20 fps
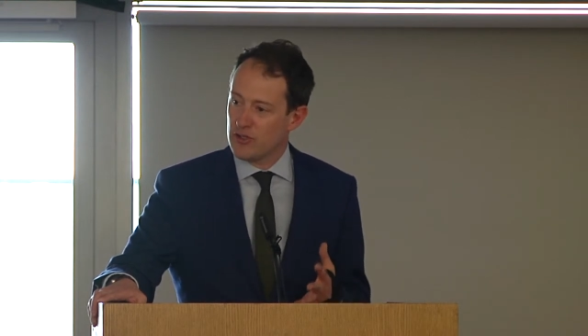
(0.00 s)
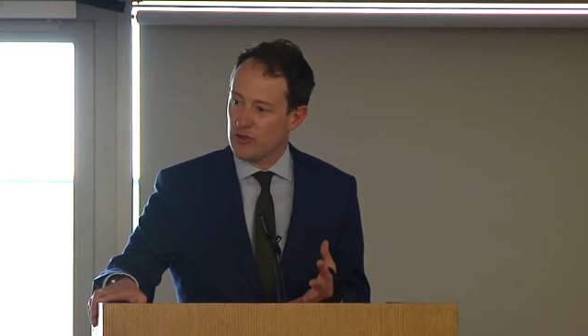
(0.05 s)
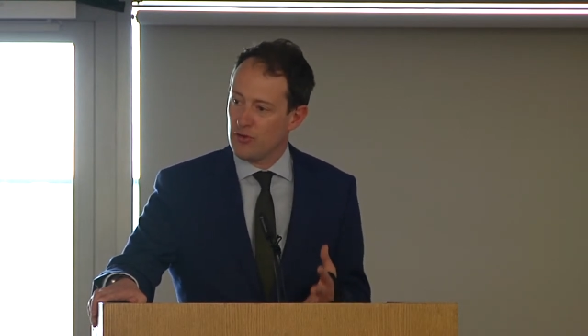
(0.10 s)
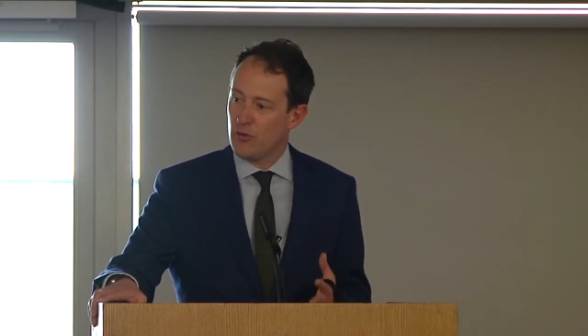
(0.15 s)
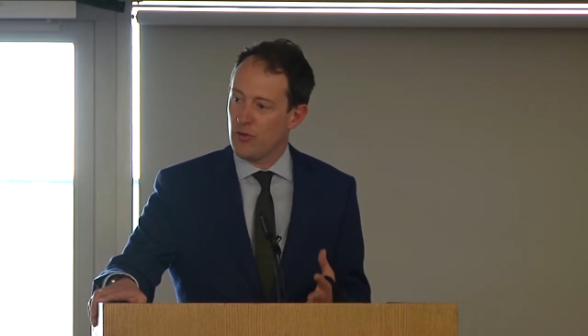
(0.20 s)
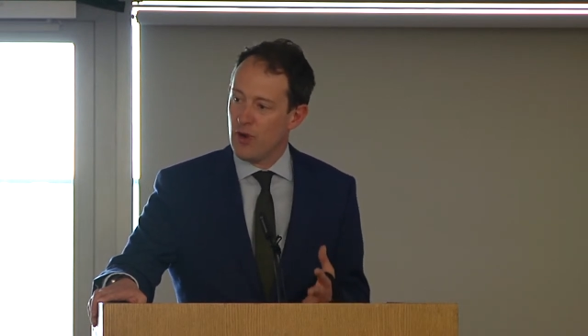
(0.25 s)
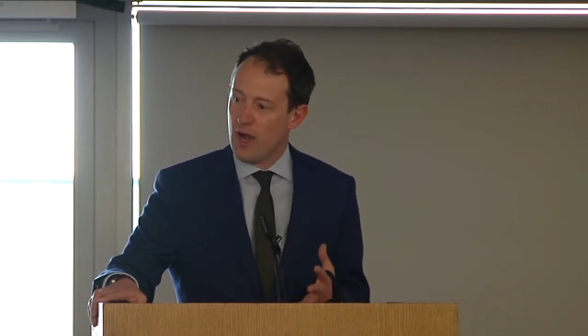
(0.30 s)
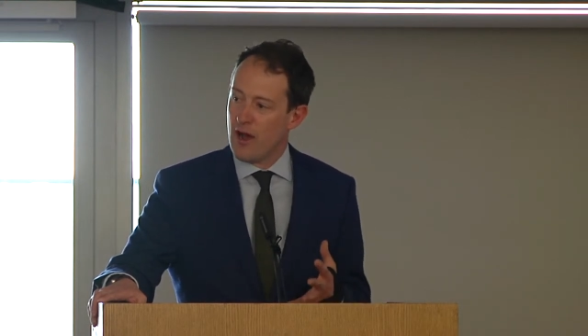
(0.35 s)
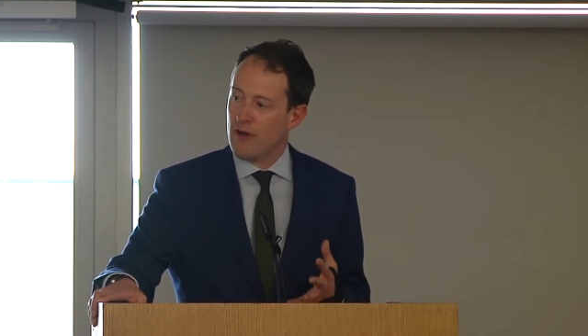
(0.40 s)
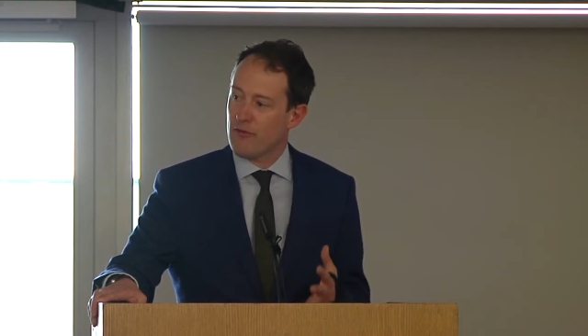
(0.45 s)

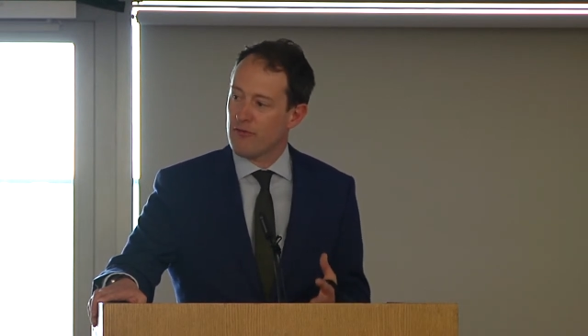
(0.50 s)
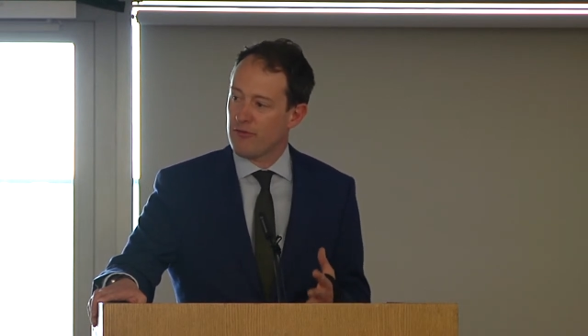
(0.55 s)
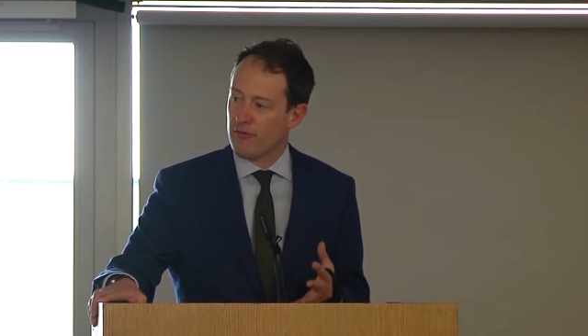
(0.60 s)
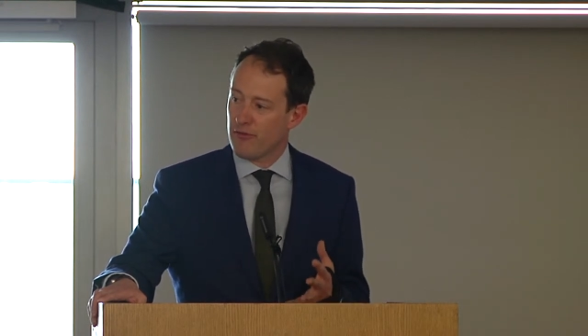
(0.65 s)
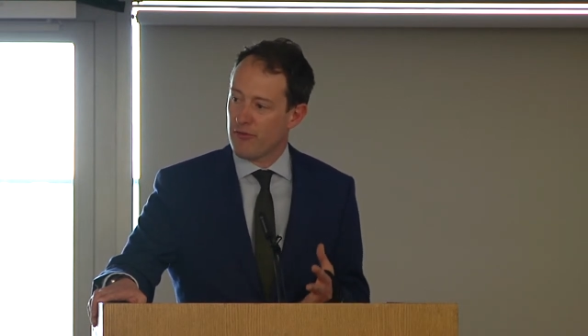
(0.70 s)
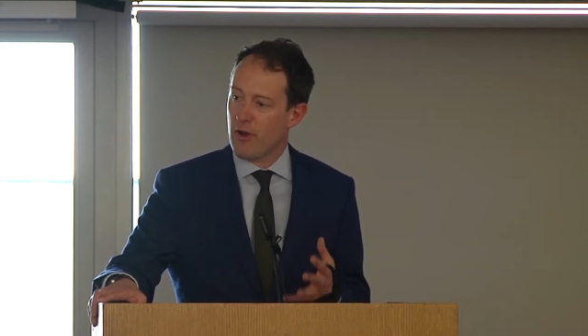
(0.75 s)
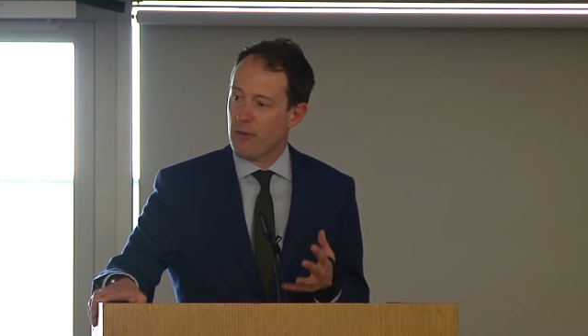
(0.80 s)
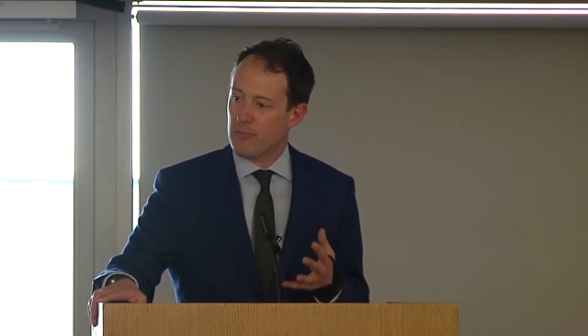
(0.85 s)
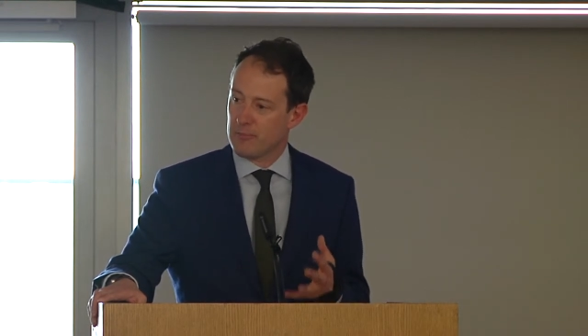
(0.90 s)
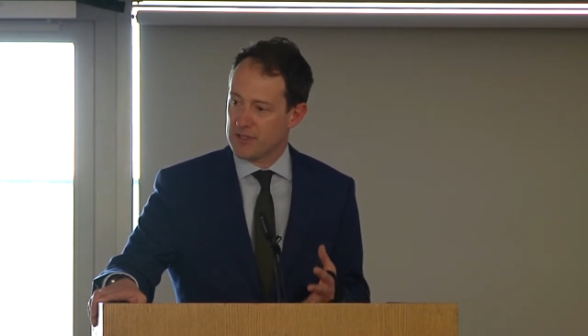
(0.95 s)
you have
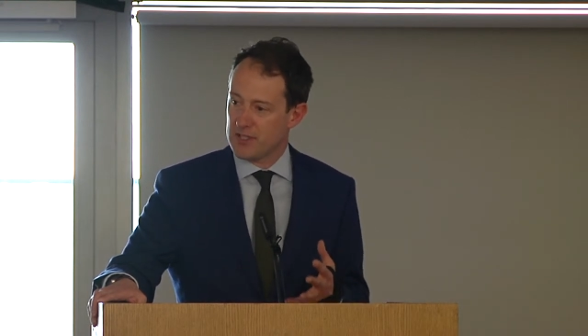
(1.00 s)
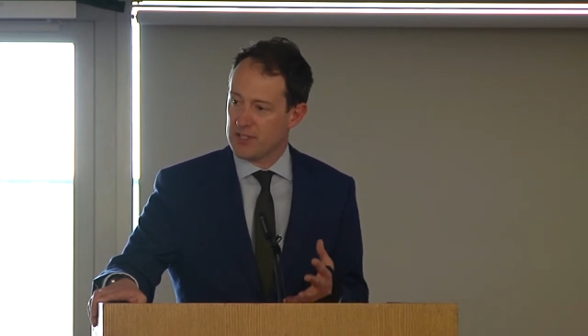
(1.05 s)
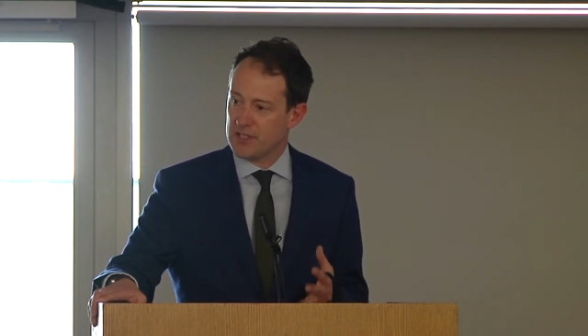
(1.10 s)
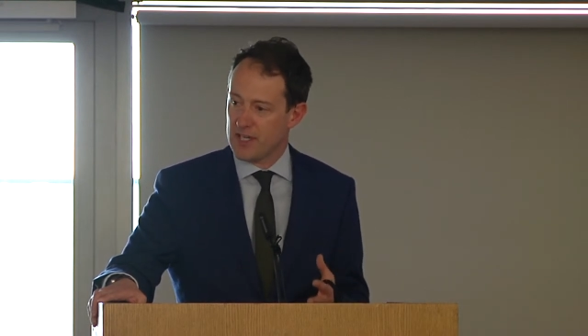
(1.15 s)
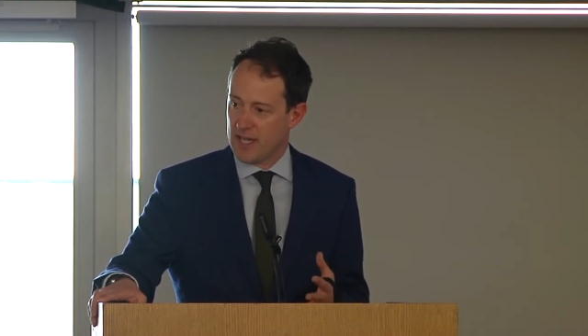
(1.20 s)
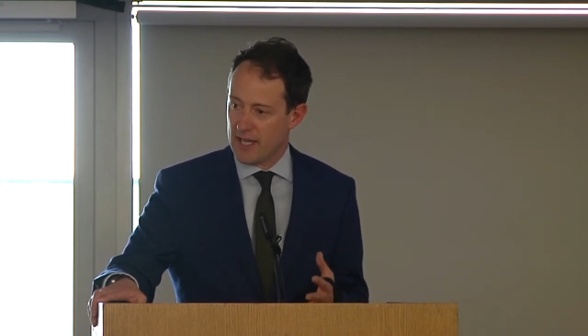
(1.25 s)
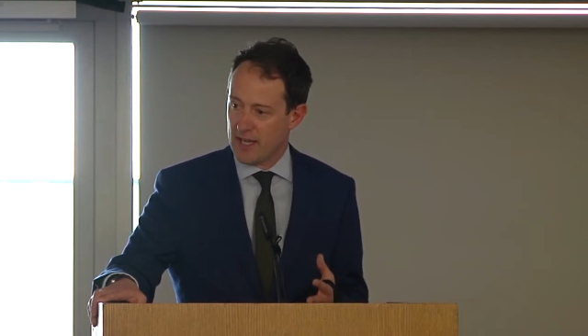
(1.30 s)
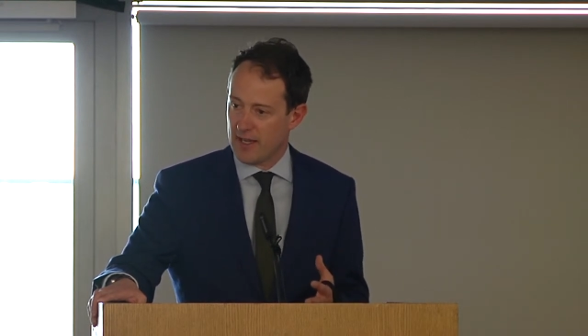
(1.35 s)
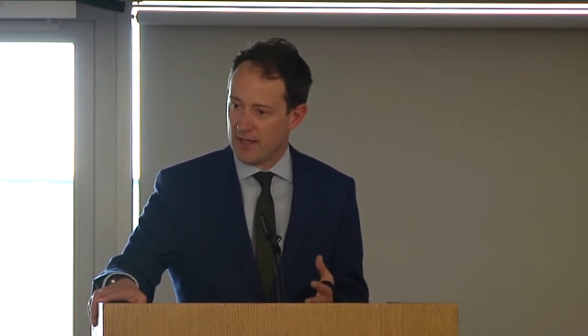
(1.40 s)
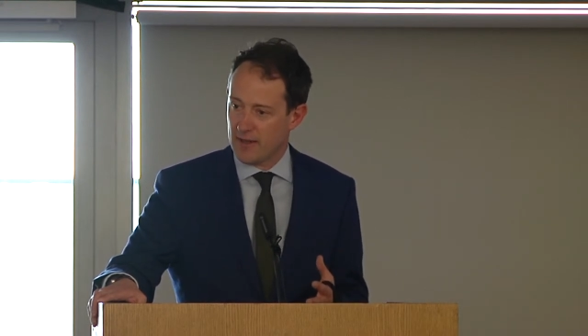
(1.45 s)
from
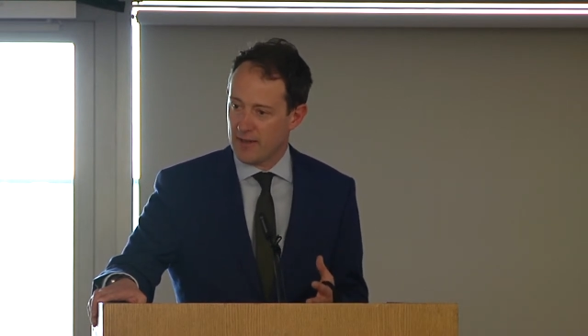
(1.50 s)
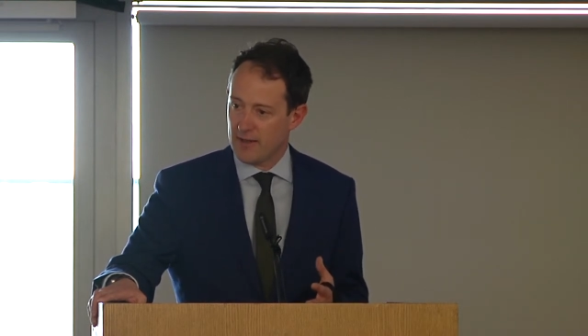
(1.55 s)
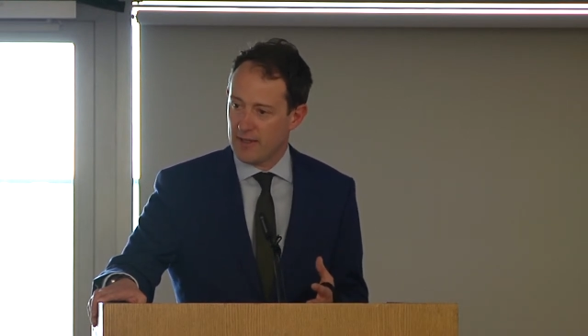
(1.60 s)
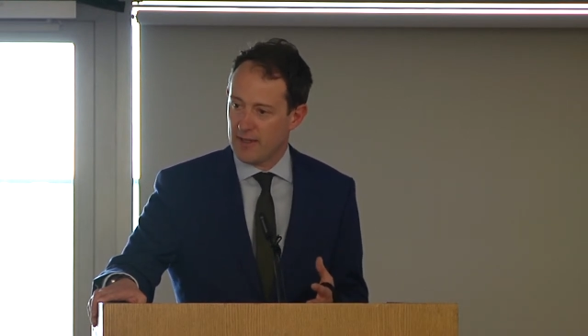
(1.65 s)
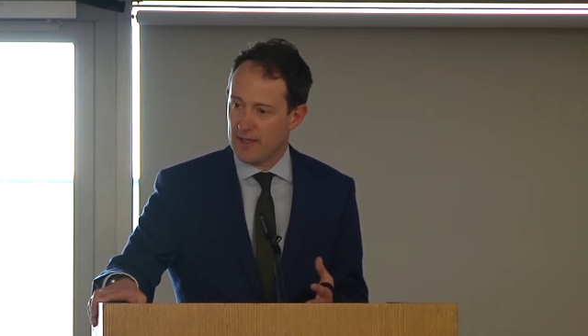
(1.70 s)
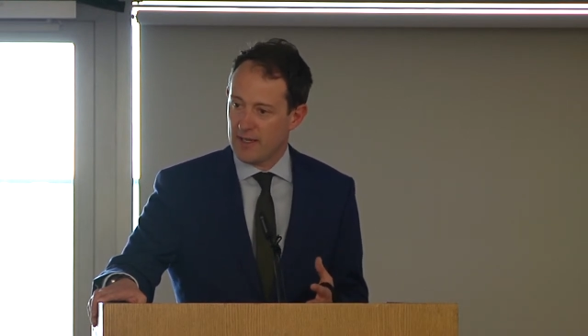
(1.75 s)
today,